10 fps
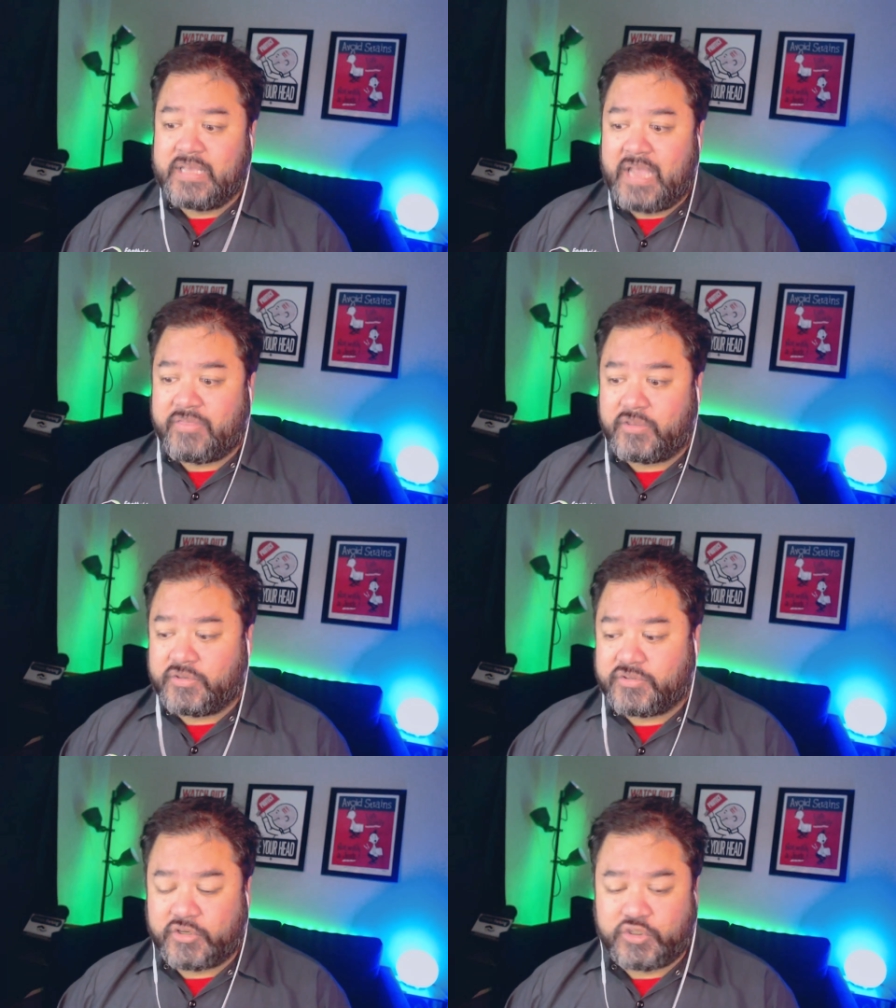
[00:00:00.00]
And then you
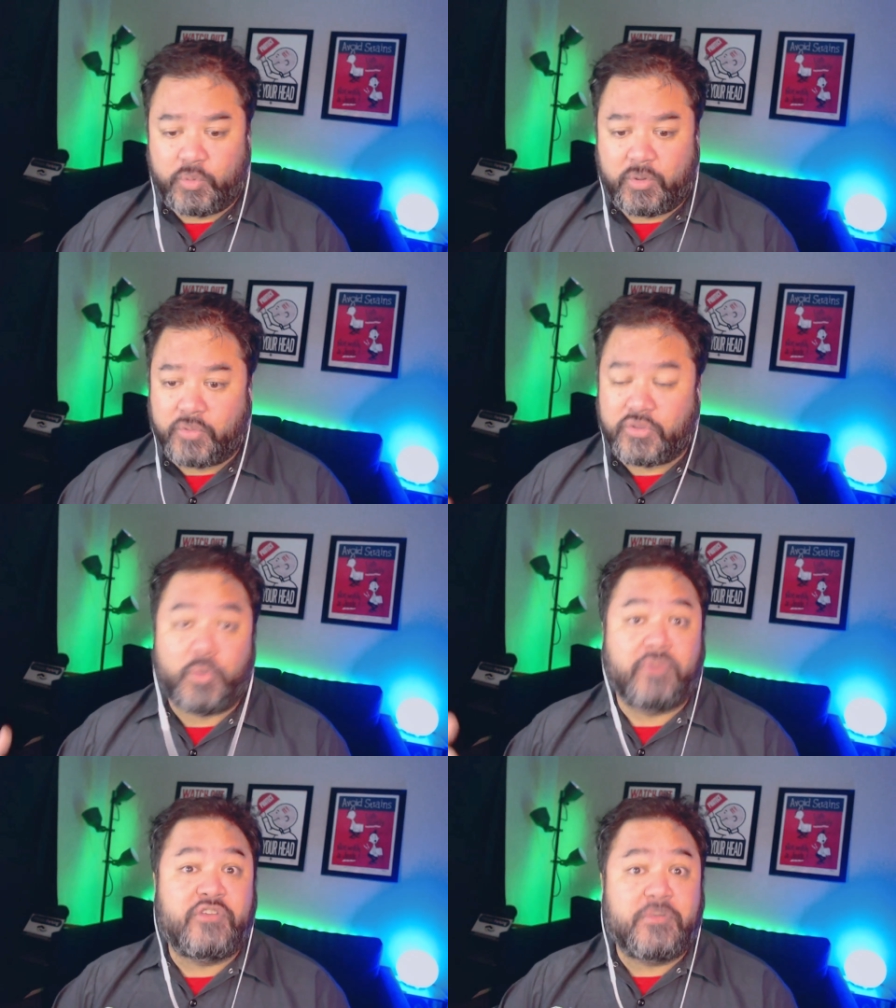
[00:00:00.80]
start to work with our
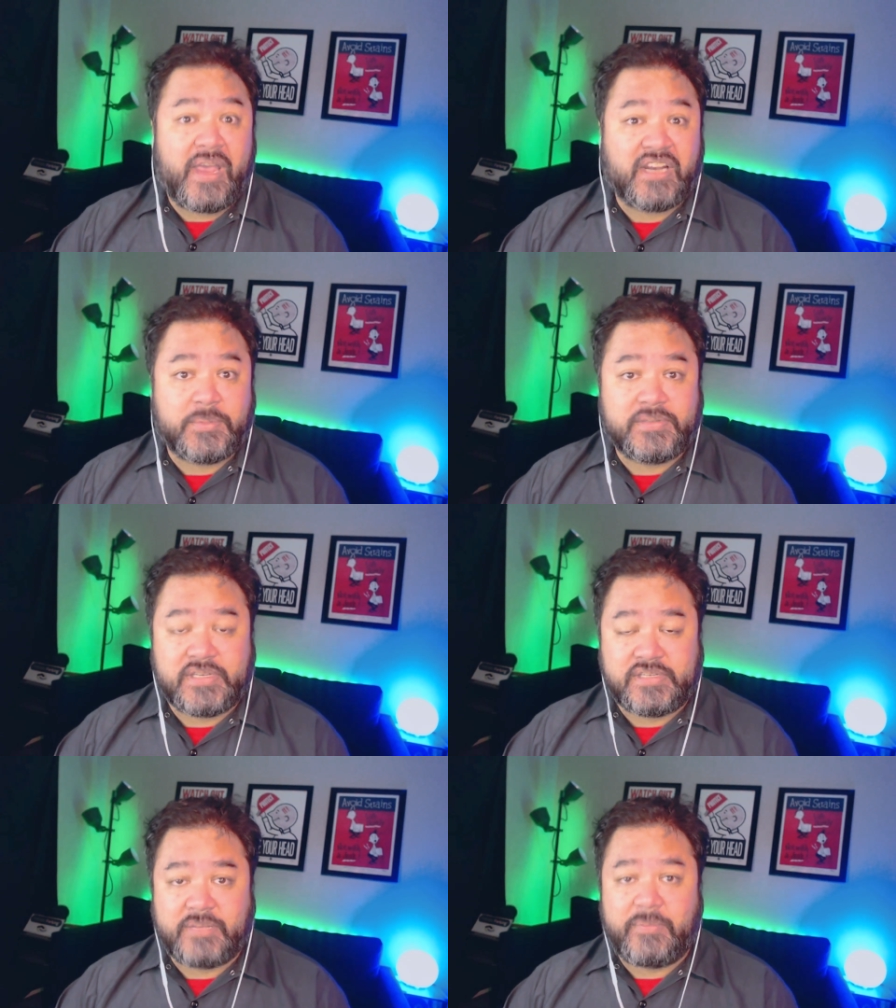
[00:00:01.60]
review management
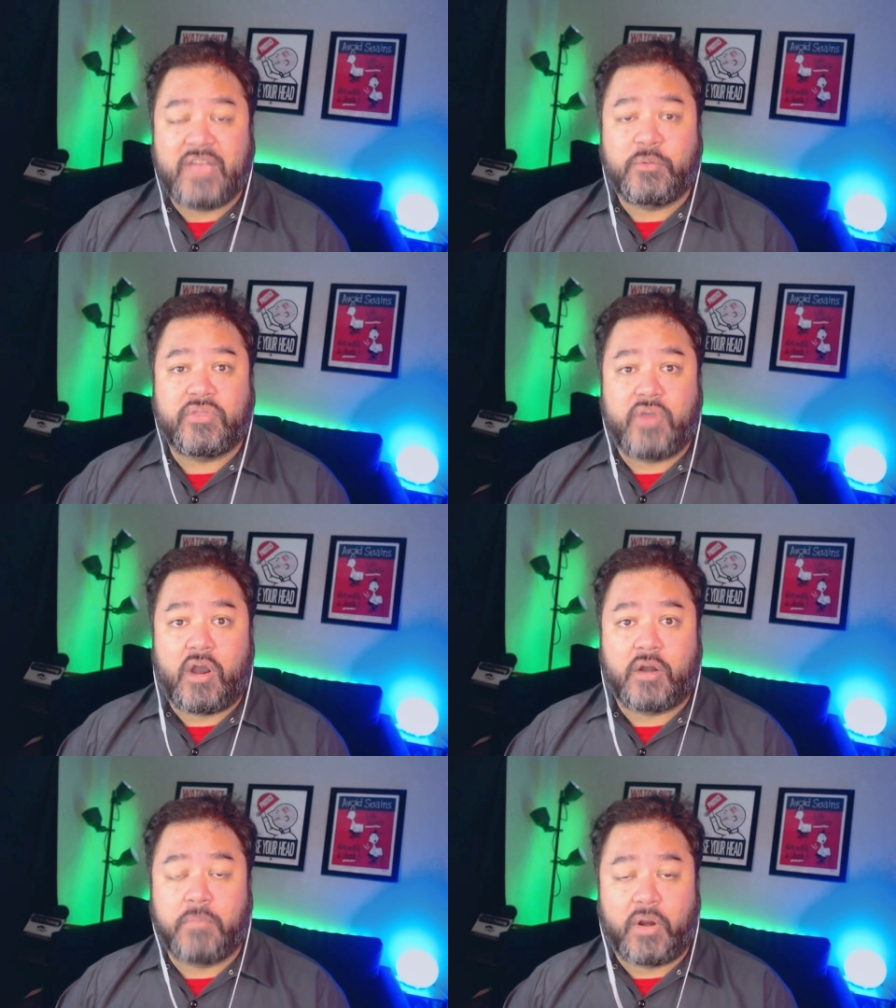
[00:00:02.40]
system and with
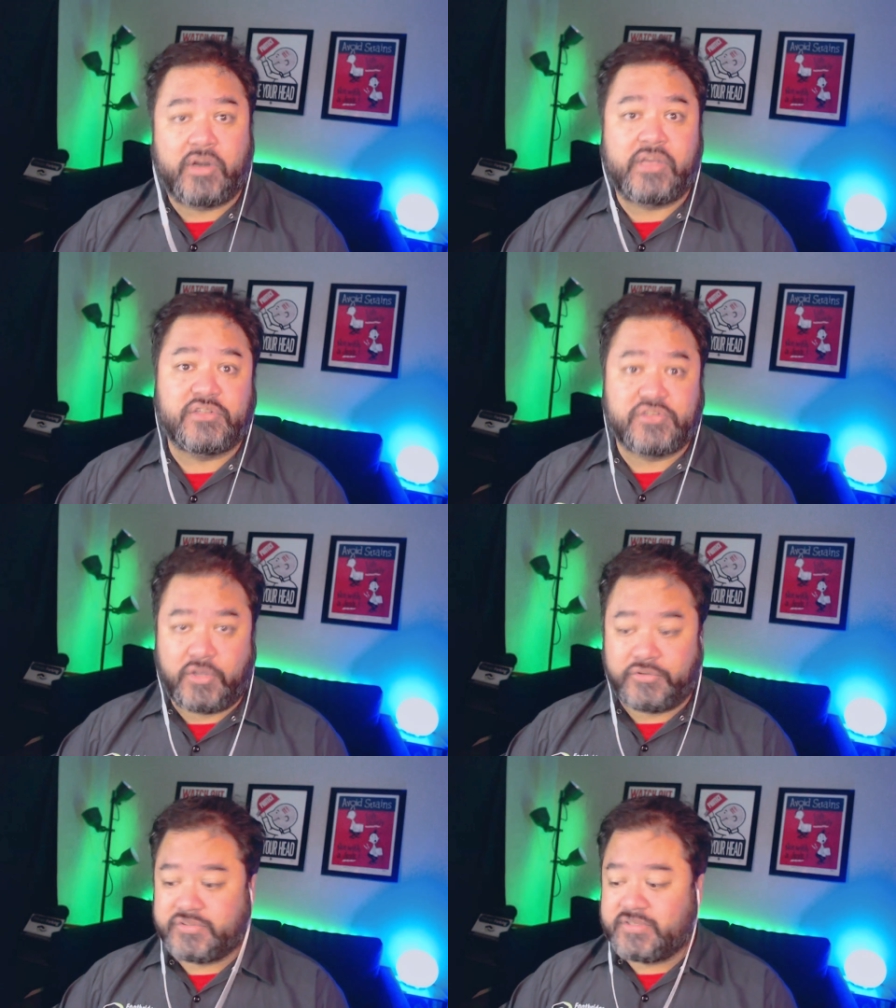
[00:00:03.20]
our marketing
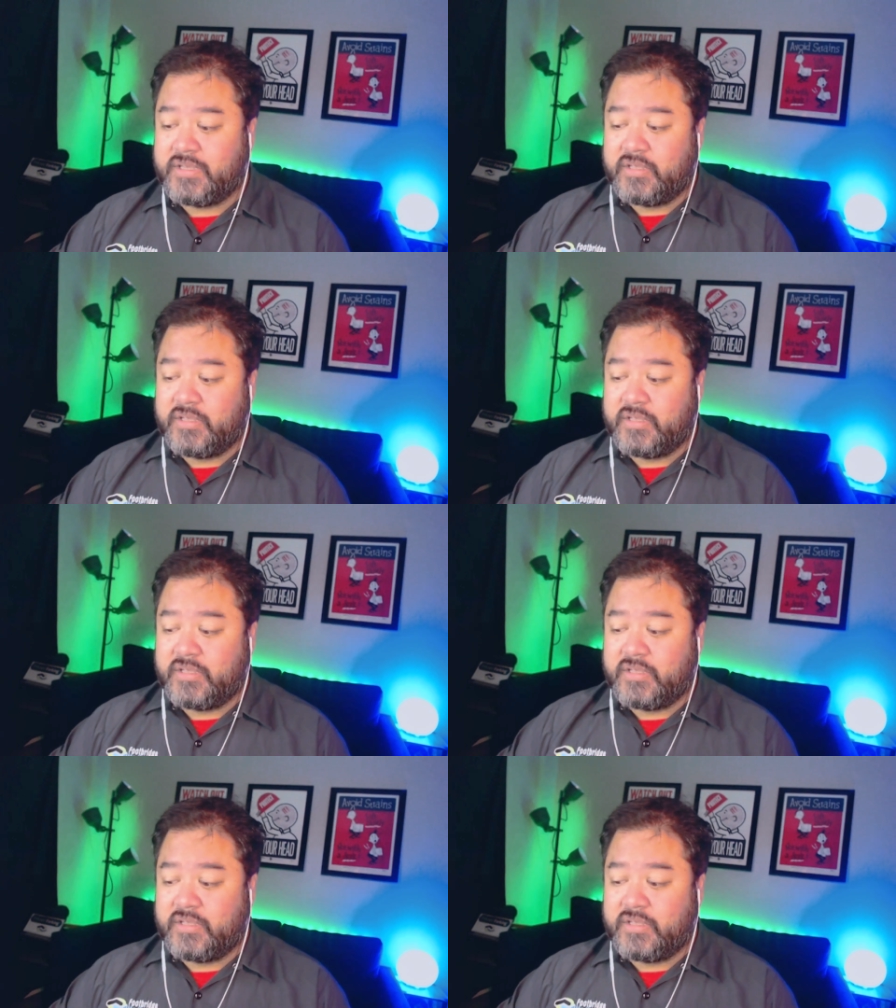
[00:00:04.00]
consultants.